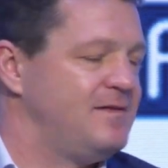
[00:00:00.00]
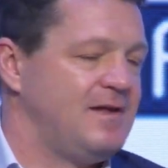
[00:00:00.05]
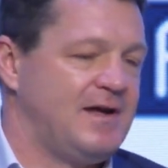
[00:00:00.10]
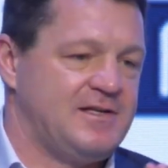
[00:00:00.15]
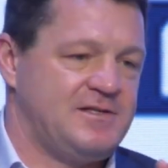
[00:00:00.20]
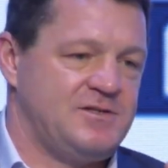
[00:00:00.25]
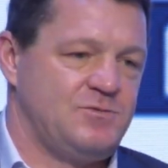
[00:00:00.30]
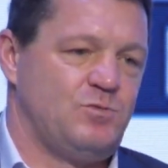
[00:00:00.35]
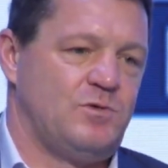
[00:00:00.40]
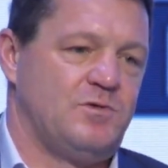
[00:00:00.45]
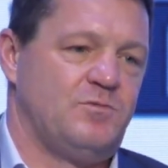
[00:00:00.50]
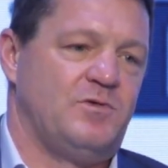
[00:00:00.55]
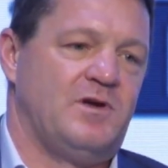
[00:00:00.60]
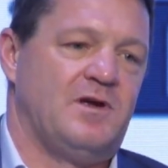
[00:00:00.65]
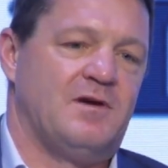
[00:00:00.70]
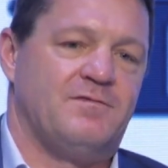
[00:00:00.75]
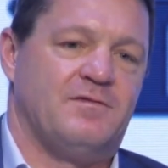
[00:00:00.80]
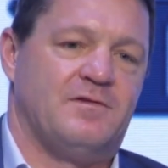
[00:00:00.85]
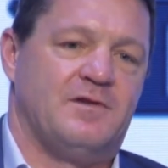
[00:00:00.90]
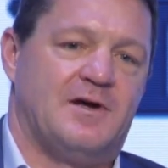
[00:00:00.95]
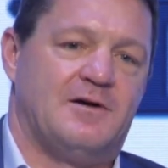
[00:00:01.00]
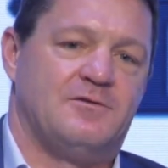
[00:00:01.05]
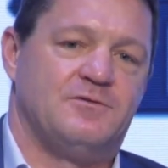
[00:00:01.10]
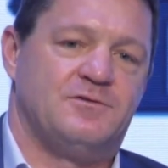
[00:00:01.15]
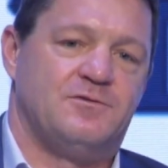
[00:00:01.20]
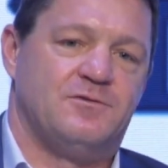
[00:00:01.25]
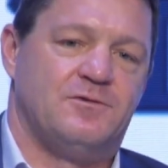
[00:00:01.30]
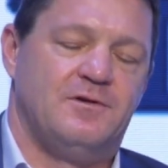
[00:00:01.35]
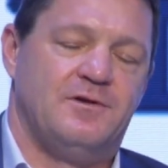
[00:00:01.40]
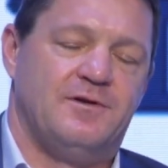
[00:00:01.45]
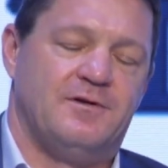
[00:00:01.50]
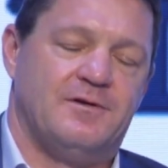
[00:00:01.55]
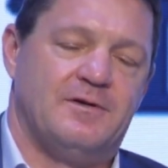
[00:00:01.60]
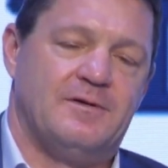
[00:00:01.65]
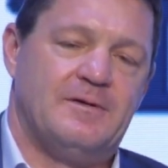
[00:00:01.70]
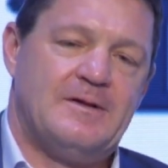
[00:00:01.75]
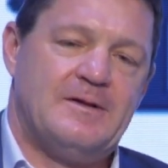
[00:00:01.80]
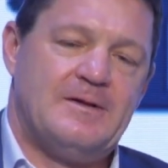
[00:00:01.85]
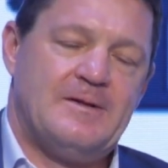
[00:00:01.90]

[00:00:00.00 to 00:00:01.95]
That's what we have announced earlier.